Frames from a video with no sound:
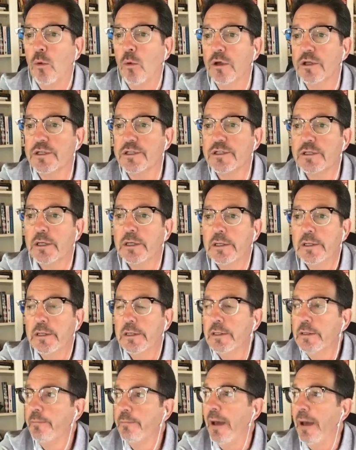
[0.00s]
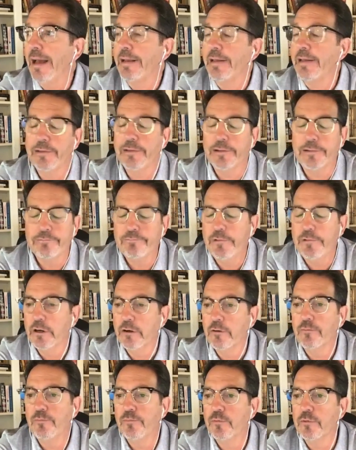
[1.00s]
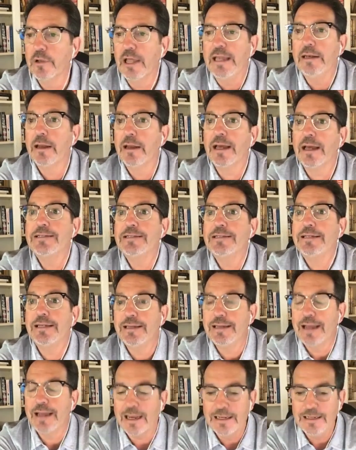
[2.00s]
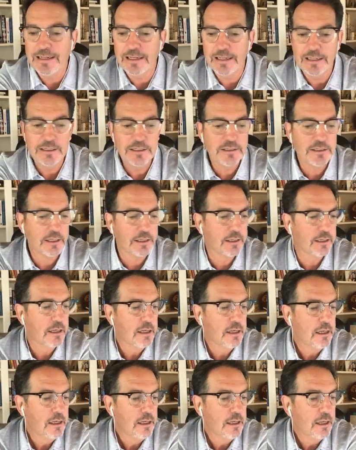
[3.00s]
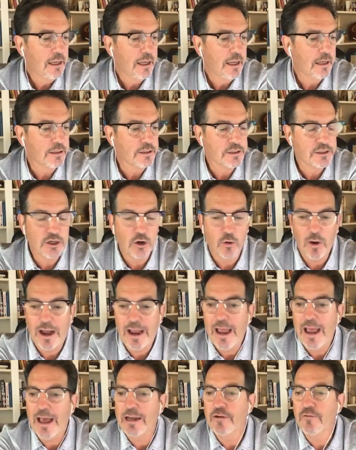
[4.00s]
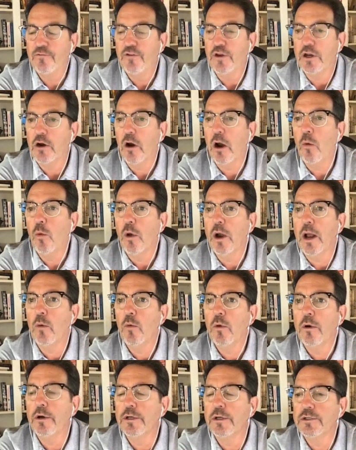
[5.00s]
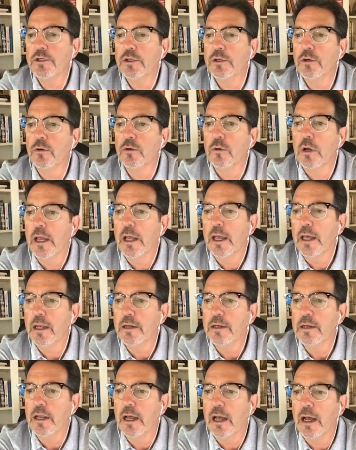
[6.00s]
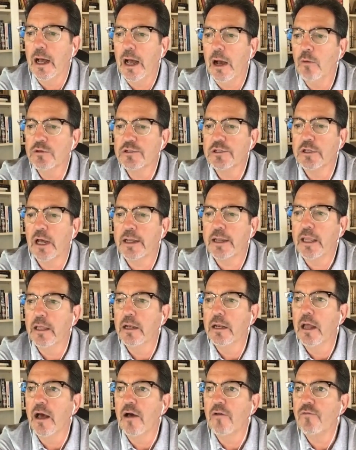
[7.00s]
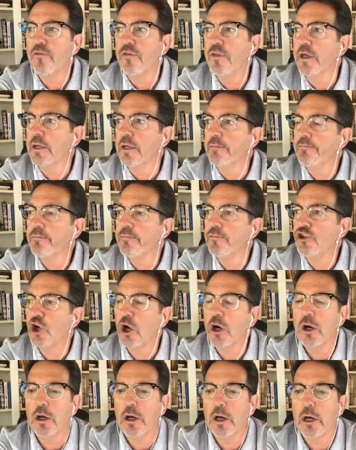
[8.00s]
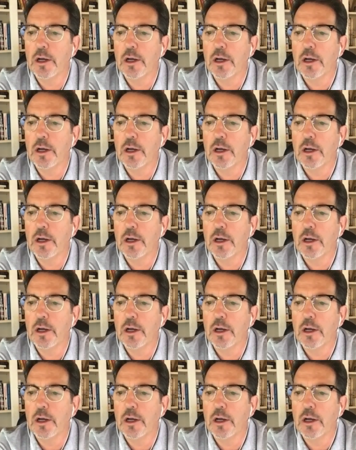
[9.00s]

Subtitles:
was back in the late 1990s, and so I had to figure out what I wanted to do. And I was lucky enough that Chuck